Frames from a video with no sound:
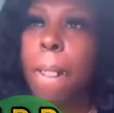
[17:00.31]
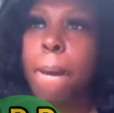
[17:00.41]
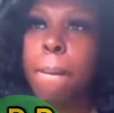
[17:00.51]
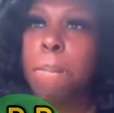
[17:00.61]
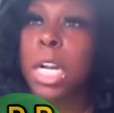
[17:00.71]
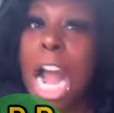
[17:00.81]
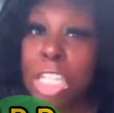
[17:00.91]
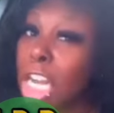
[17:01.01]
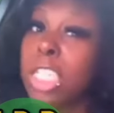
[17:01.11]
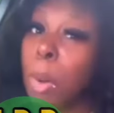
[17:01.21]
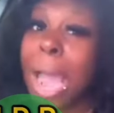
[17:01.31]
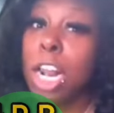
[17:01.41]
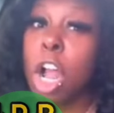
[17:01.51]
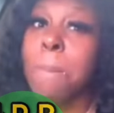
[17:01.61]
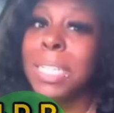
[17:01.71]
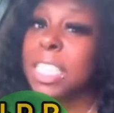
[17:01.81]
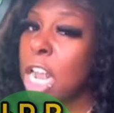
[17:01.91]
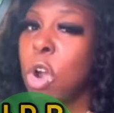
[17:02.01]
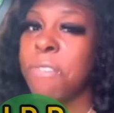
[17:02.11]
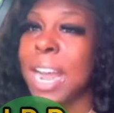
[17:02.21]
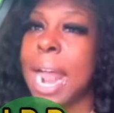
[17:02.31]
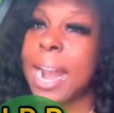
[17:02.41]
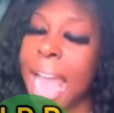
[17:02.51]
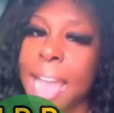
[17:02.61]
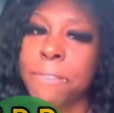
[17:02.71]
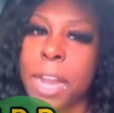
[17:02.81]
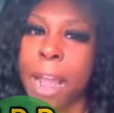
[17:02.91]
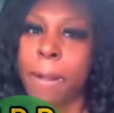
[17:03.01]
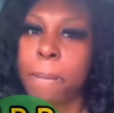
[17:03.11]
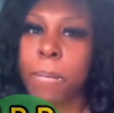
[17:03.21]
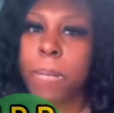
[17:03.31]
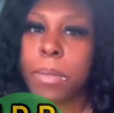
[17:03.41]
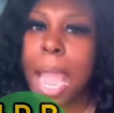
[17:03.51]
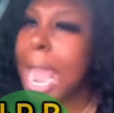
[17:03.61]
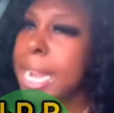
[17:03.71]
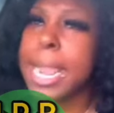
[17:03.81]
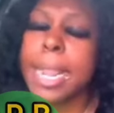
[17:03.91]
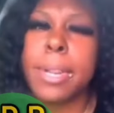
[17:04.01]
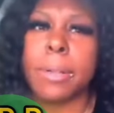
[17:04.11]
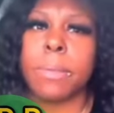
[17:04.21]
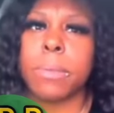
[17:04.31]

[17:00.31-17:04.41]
Because just a while ago, I sent over the live there. I did.